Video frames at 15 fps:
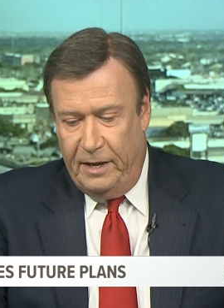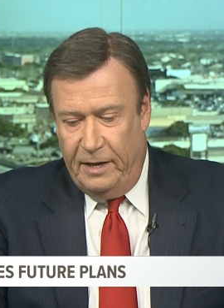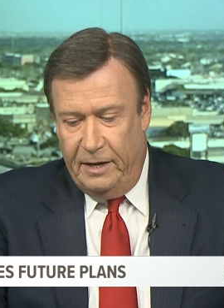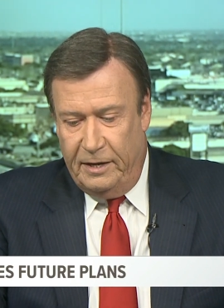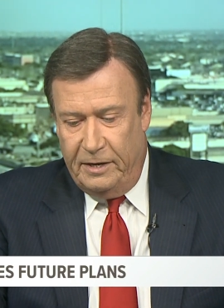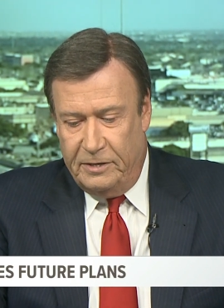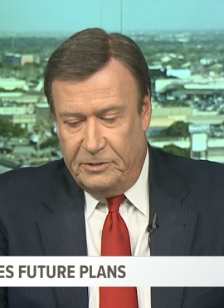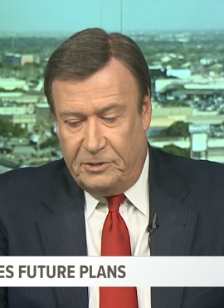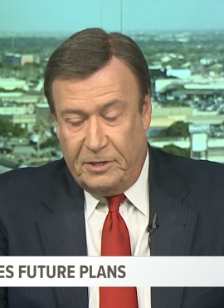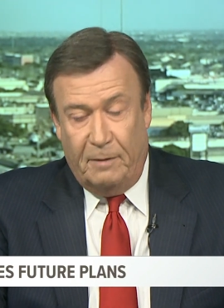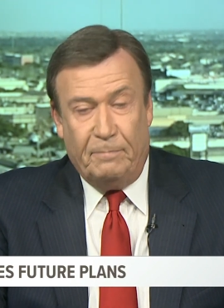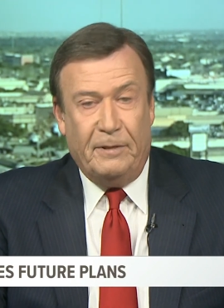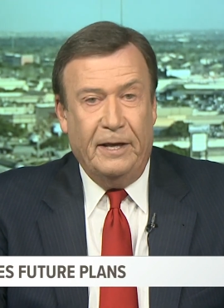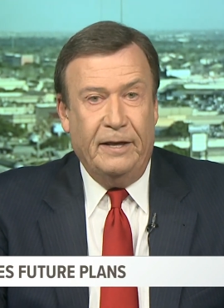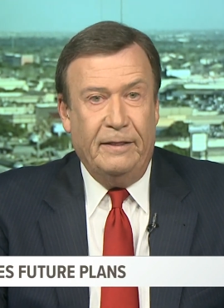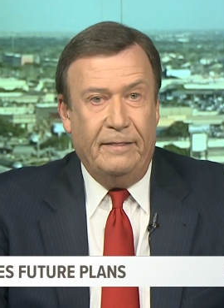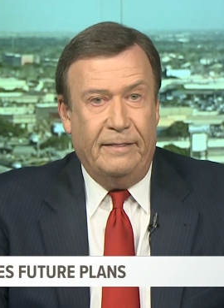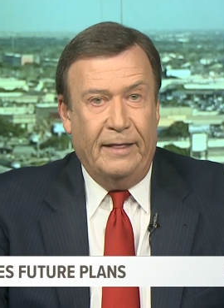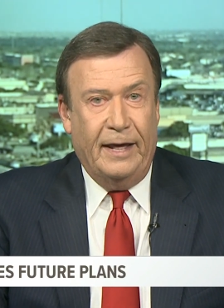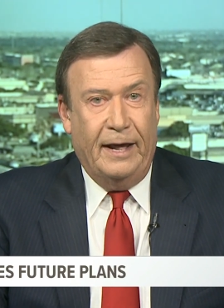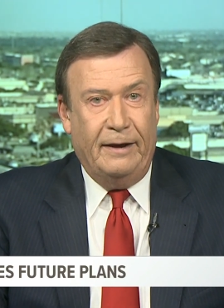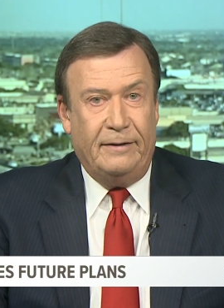It is something
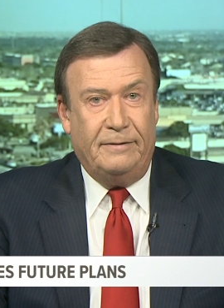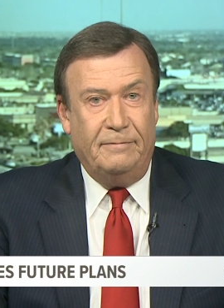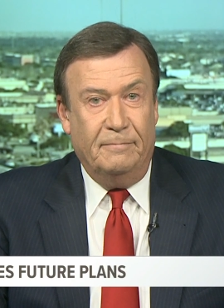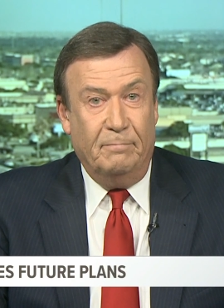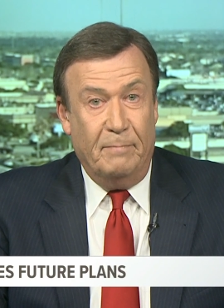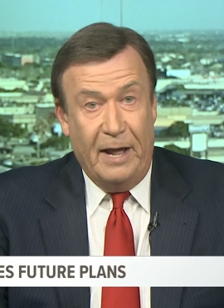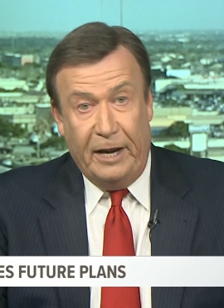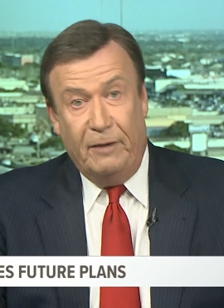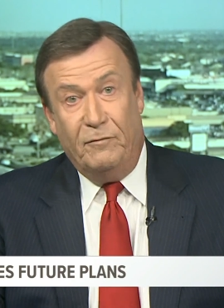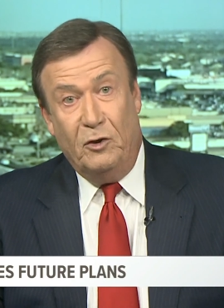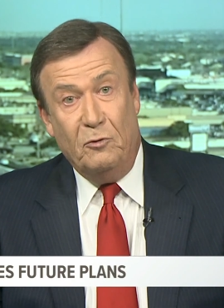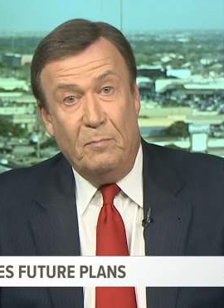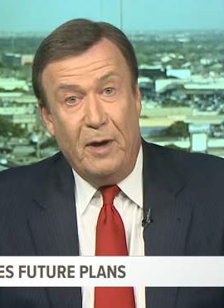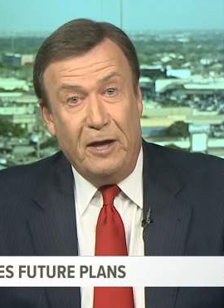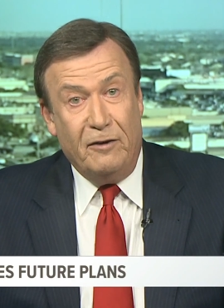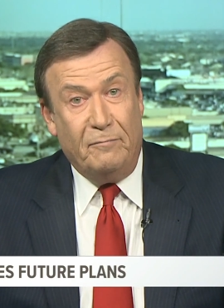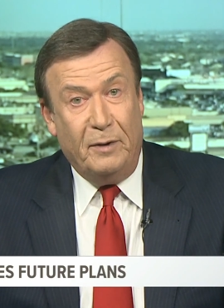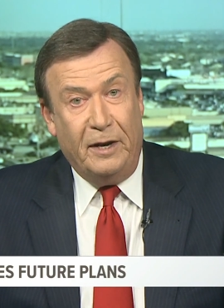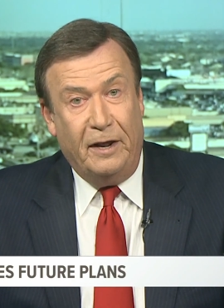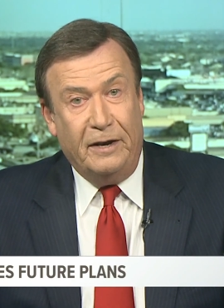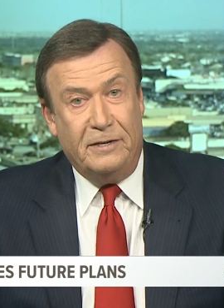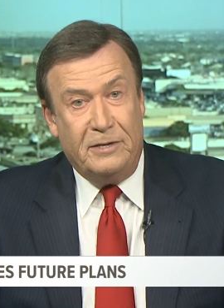that many of you may have
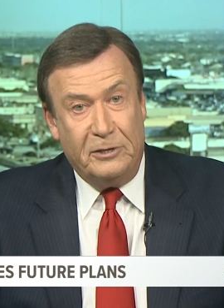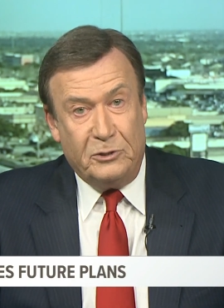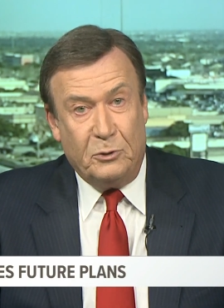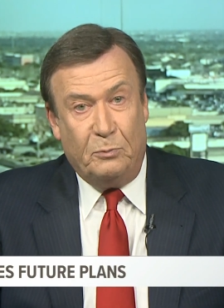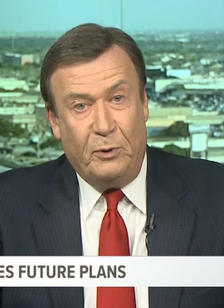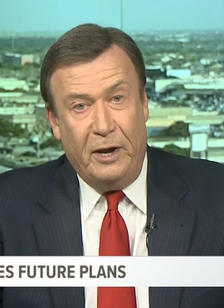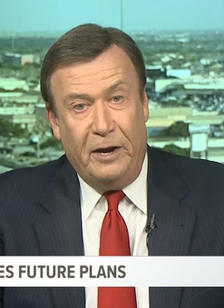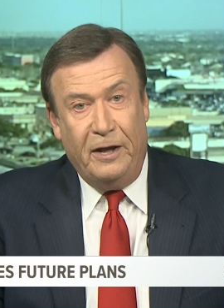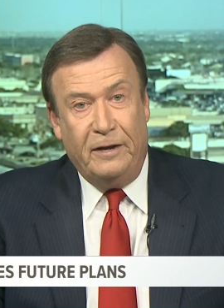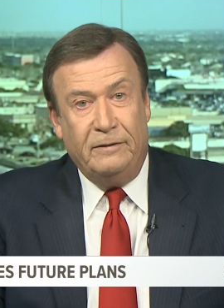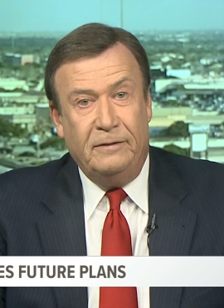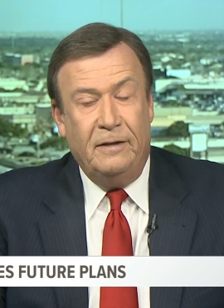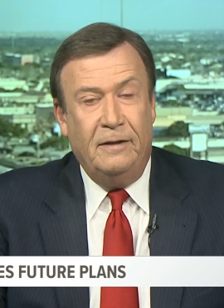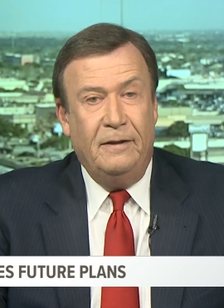been anticipating,